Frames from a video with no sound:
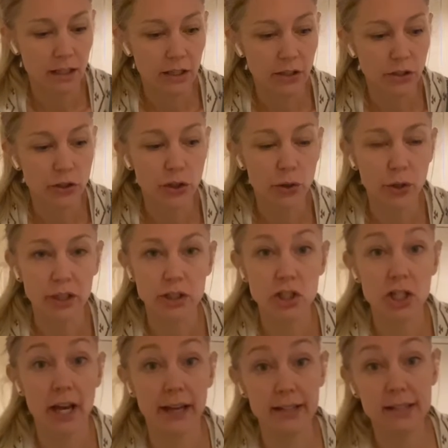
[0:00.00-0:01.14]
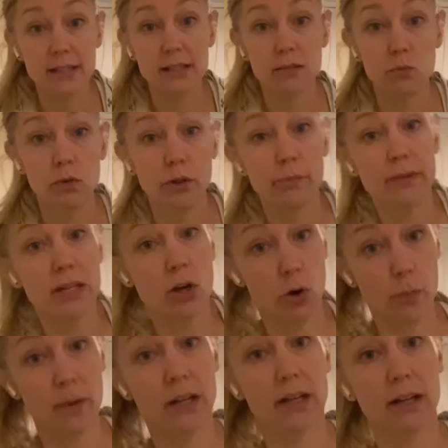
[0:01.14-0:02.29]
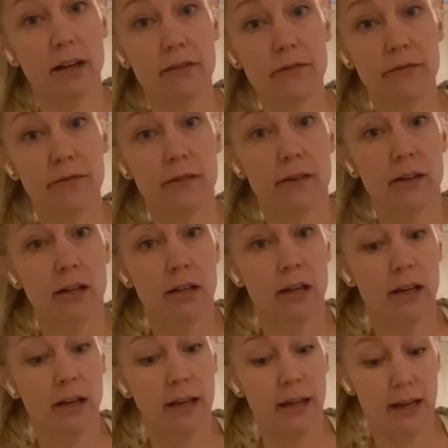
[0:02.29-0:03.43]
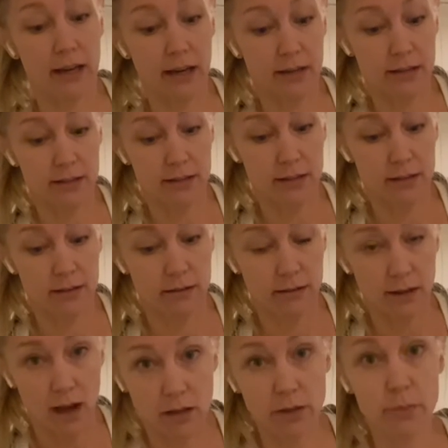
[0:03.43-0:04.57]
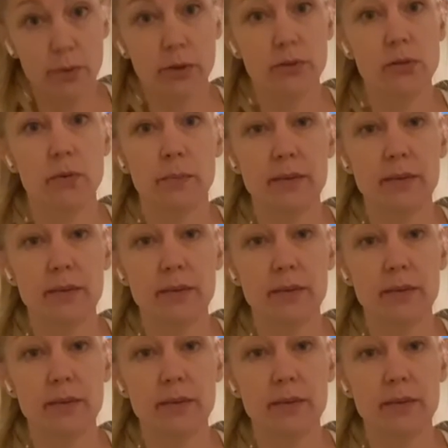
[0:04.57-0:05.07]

Your chest will be open enough and collarbones will be